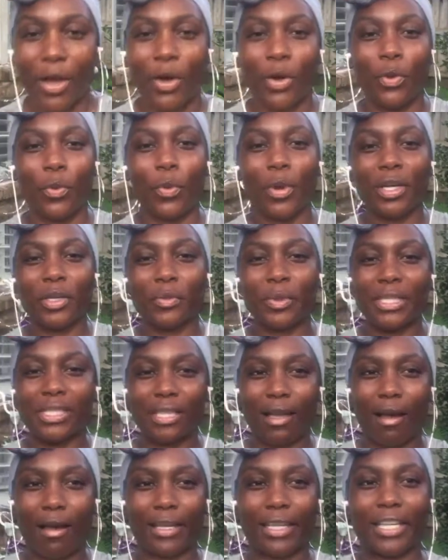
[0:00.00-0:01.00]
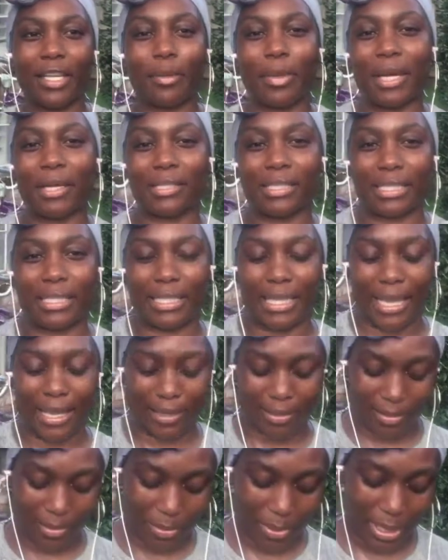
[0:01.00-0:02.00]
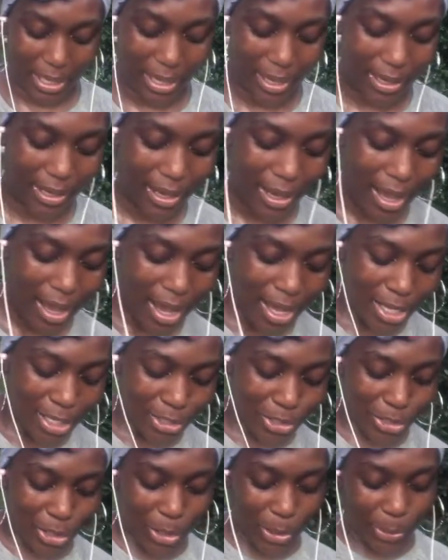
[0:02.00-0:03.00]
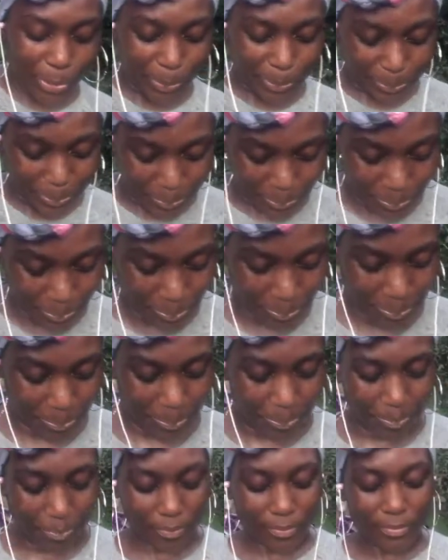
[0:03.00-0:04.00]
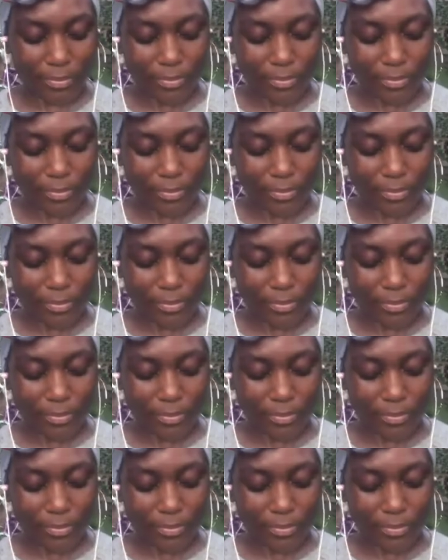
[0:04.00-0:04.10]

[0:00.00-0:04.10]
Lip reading: what are we talking about today? Okay, so for